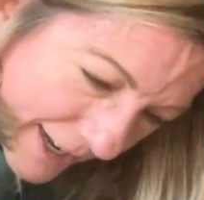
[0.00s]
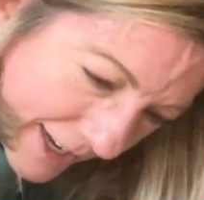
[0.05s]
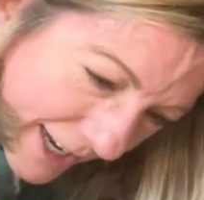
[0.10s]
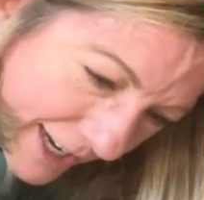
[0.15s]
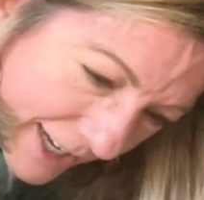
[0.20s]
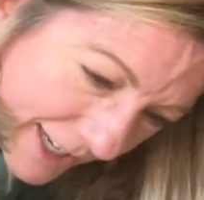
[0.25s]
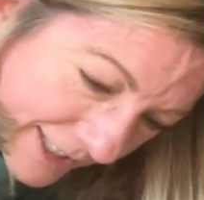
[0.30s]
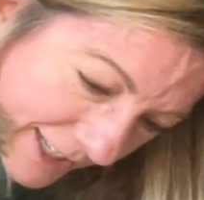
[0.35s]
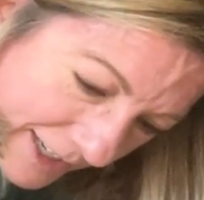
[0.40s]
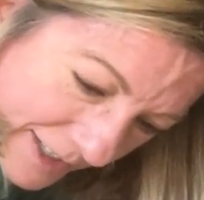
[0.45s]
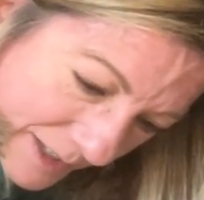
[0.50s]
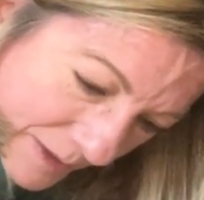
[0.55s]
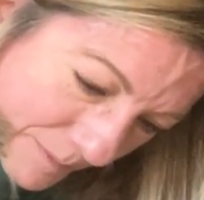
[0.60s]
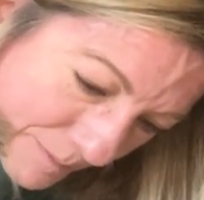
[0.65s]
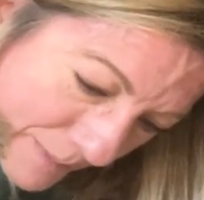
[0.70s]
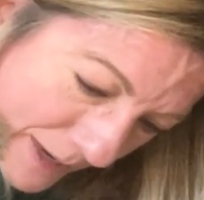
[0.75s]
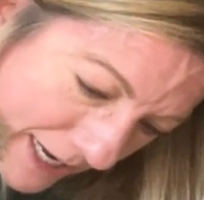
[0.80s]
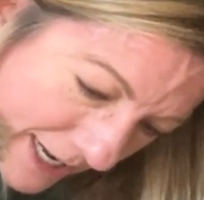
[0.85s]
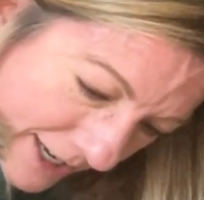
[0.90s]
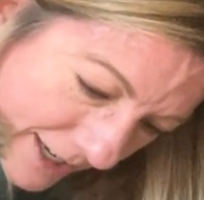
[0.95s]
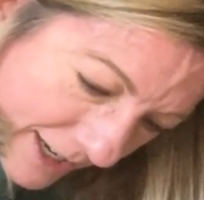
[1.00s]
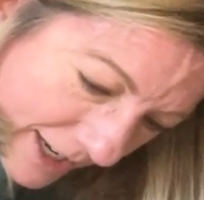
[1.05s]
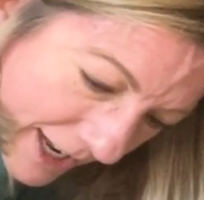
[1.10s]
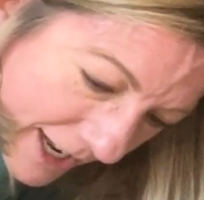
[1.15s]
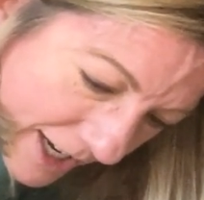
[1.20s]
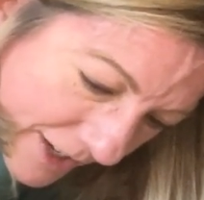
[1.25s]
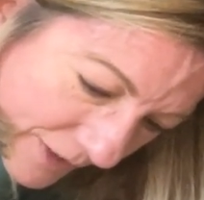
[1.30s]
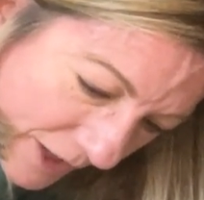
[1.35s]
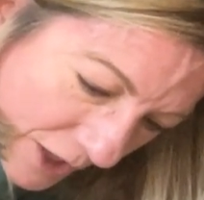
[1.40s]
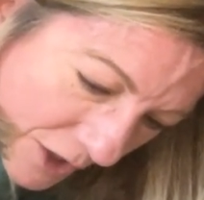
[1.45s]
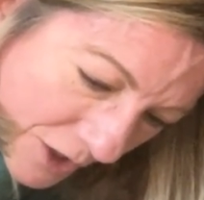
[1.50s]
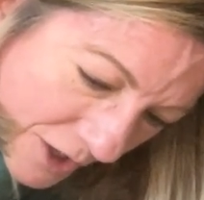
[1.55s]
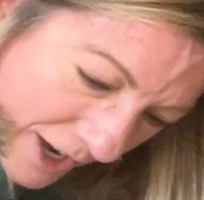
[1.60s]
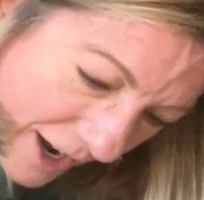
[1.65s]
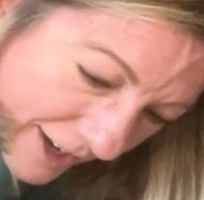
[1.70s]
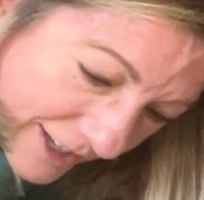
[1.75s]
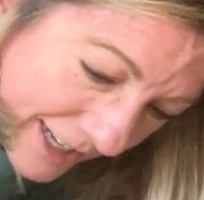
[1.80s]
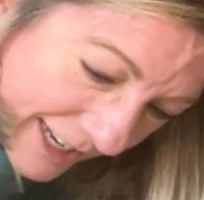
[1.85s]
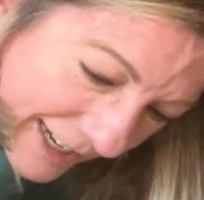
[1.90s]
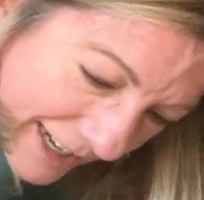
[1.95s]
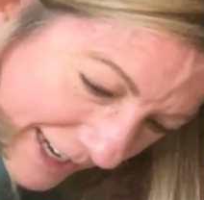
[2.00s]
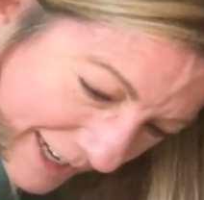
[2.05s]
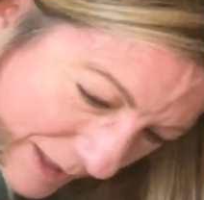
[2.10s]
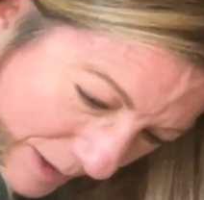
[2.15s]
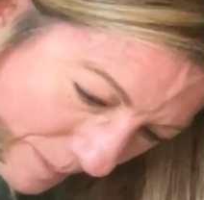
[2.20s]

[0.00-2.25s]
It doesn't mean that you're not getting